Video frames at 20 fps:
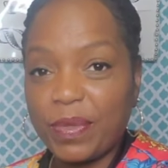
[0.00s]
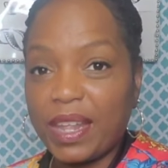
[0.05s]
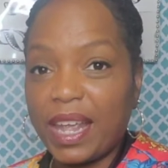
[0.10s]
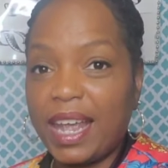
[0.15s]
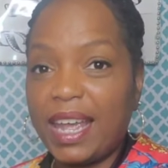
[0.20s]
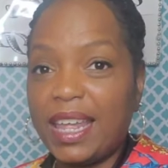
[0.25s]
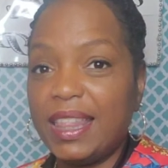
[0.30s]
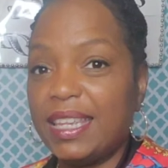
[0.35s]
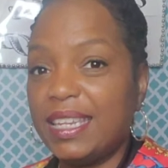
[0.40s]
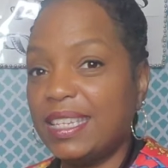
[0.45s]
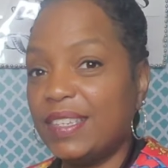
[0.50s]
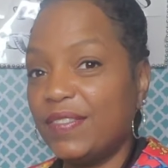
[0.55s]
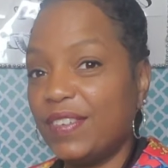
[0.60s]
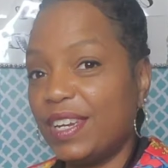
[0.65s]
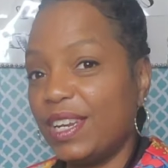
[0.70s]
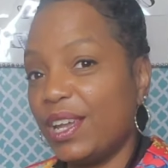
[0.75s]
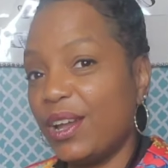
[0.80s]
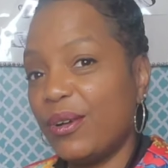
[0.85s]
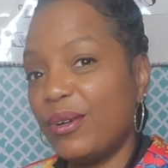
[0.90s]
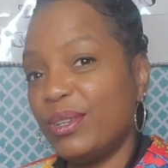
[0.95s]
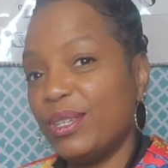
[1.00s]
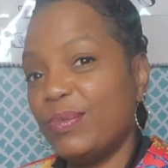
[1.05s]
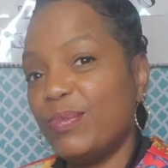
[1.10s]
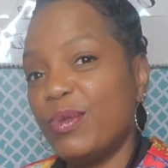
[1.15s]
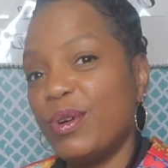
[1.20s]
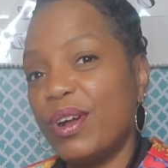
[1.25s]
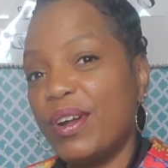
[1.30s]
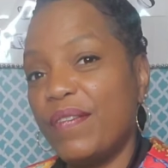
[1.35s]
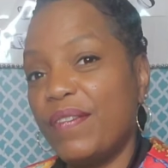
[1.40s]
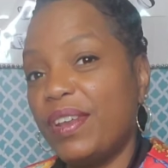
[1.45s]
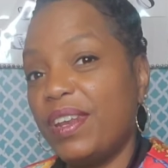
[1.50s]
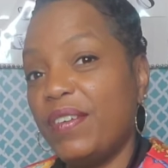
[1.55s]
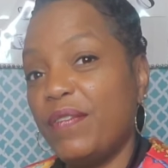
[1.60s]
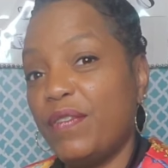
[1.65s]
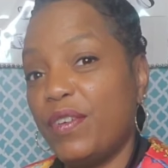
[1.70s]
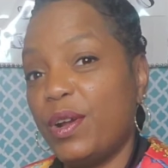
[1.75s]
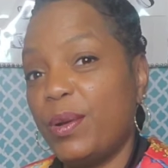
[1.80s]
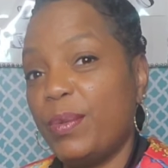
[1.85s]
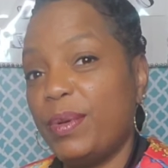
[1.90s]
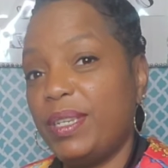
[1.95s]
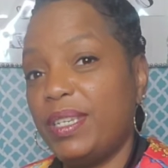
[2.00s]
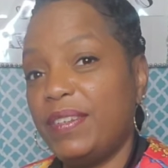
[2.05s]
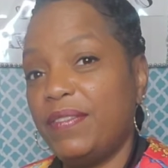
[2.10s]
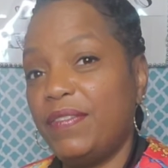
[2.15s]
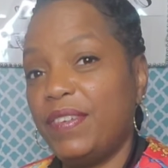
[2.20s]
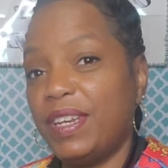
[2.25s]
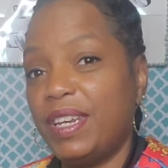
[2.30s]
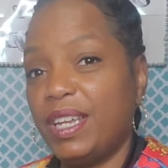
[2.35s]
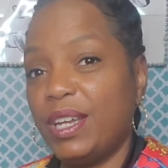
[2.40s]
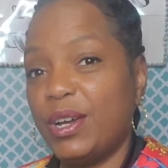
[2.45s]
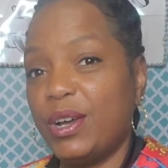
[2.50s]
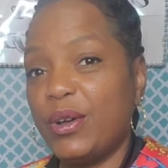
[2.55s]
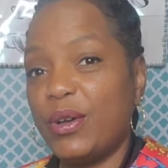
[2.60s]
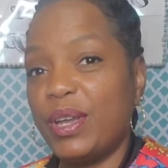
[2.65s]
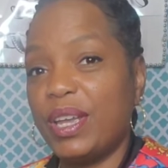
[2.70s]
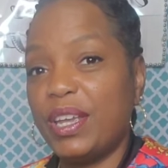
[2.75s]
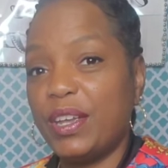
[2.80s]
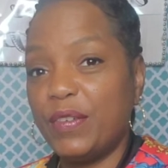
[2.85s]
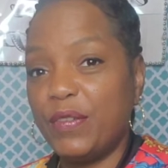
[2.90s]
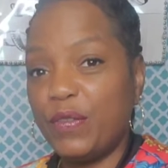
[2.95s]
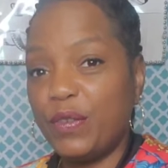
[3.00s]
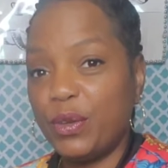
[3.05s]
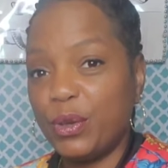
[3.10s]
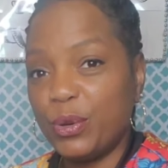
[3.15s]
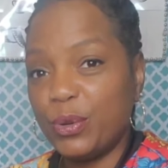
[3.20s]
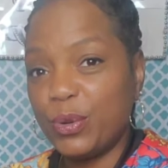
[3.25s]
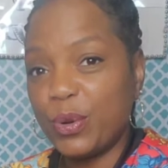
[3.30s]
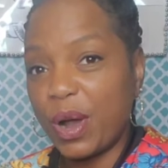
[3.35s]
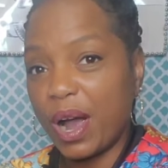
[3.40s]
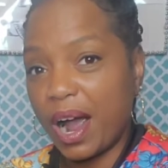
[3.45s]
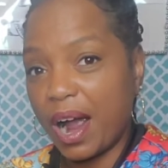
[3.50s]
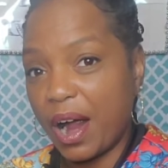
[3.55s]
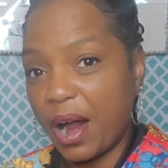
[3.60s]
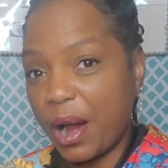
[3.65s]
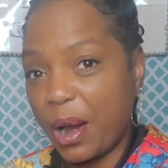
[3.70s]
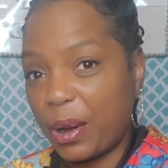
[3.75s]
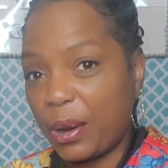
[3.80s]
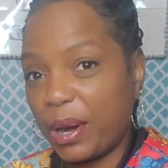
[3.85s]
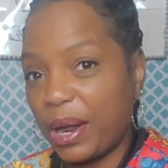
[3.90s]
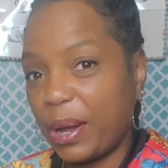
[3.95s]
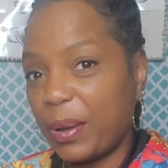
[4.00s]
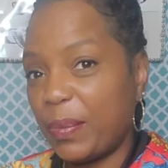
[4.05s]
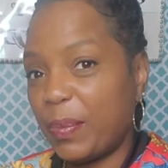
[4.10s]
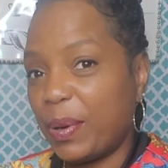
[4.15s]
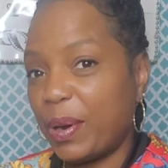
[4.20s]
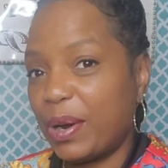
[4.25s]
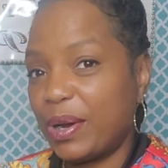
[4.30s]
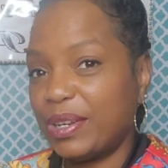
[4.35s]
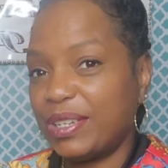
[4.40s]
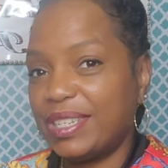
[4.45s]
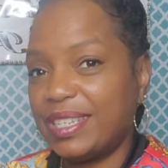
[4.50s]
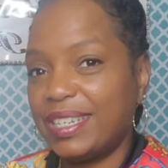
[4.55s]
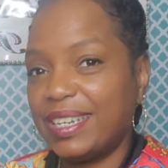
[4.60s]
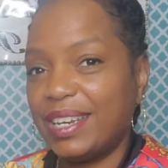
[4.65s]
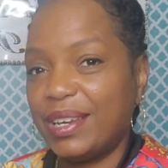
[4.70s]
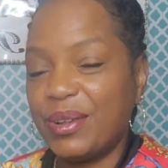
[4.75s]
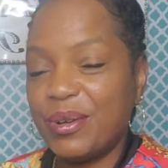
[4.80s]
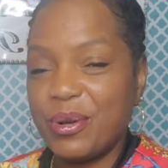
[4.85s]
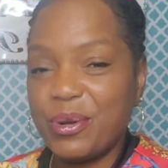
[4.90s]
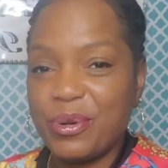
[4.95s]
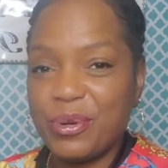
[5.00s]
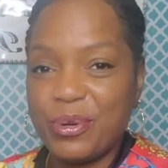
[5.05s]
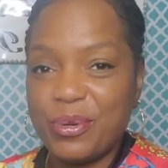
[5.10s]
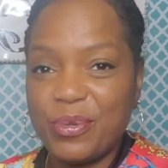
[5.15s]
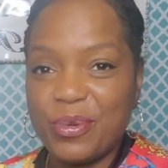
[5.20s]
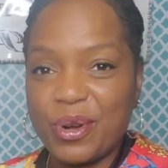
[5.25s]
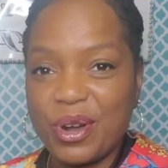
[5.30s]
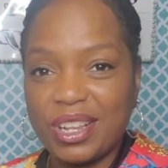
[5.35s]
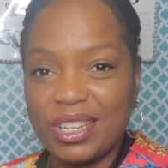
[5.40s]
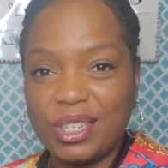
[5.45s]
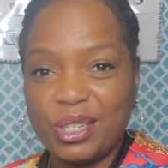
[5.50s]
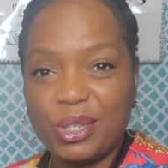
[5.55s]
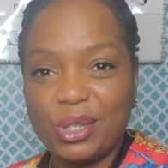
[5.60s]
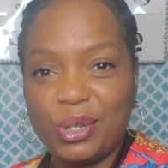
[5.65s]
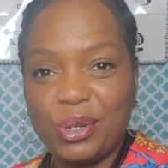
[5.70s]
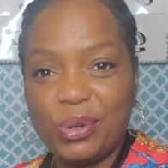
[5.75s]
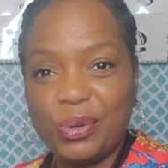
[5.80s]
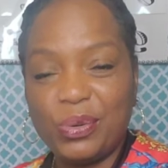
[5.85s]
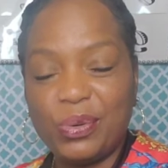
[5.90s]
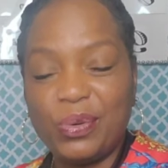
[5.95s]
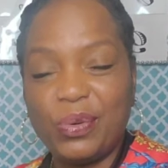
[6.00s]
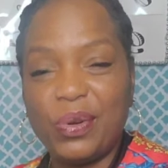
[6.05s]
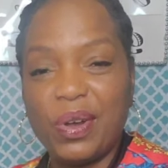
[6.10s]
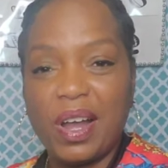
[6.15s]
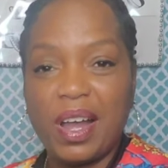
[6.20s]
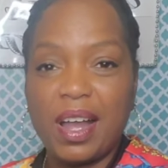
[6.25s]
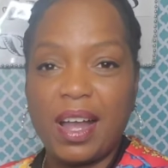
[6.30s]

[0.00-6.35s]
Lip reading: And this video is more of an informative video. If you are a person who wants to